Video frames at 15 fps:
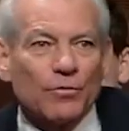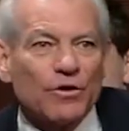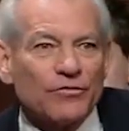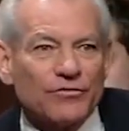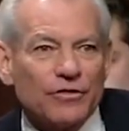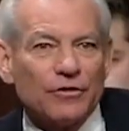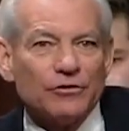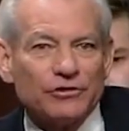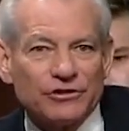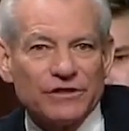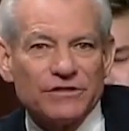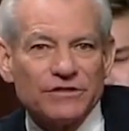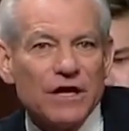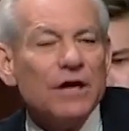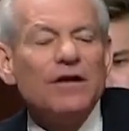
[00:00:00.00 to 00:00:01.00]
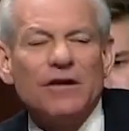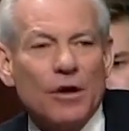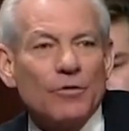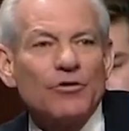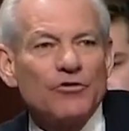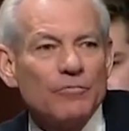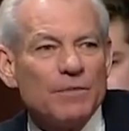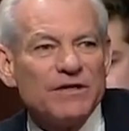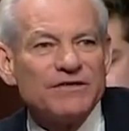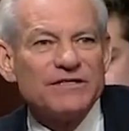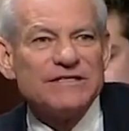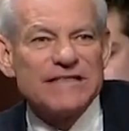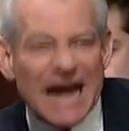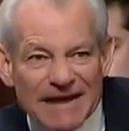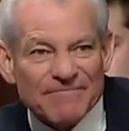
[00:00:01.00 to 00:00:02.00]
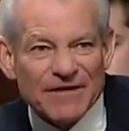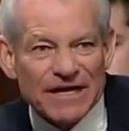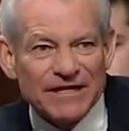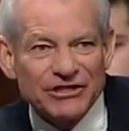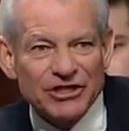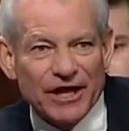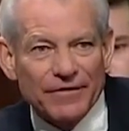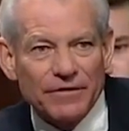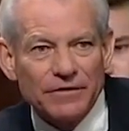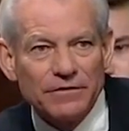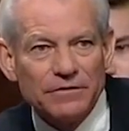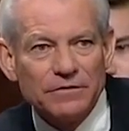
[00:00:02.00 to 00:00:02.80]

for real solutions? No, we're too busy knifing each other.